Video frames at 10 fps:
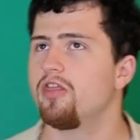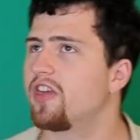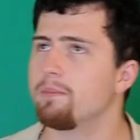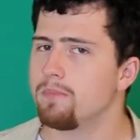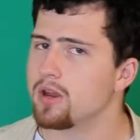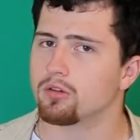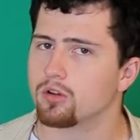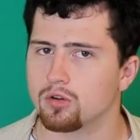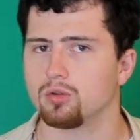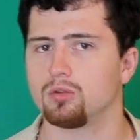the
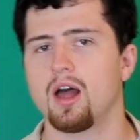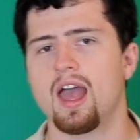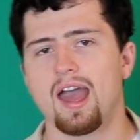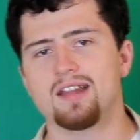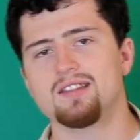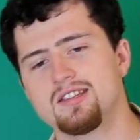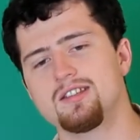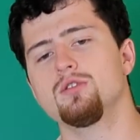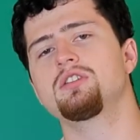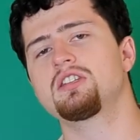miracle and
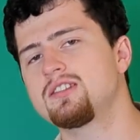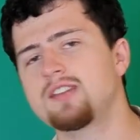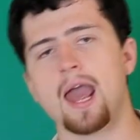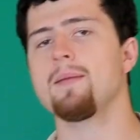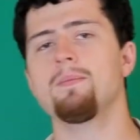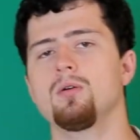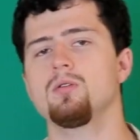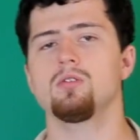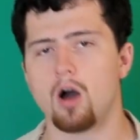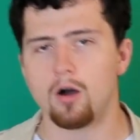still
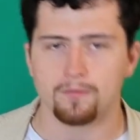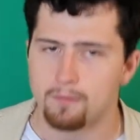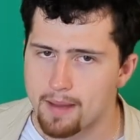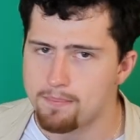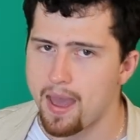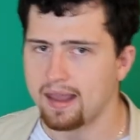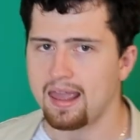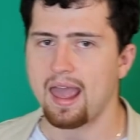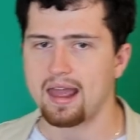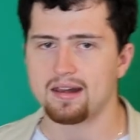staple of my back
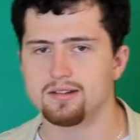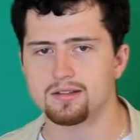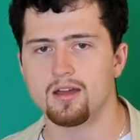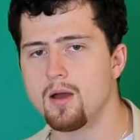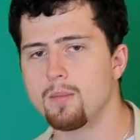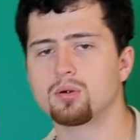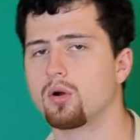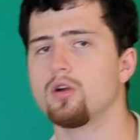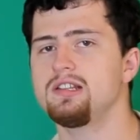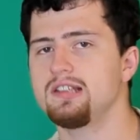end
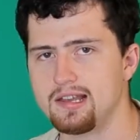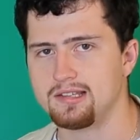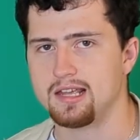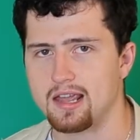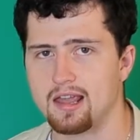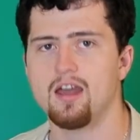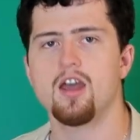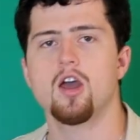processing,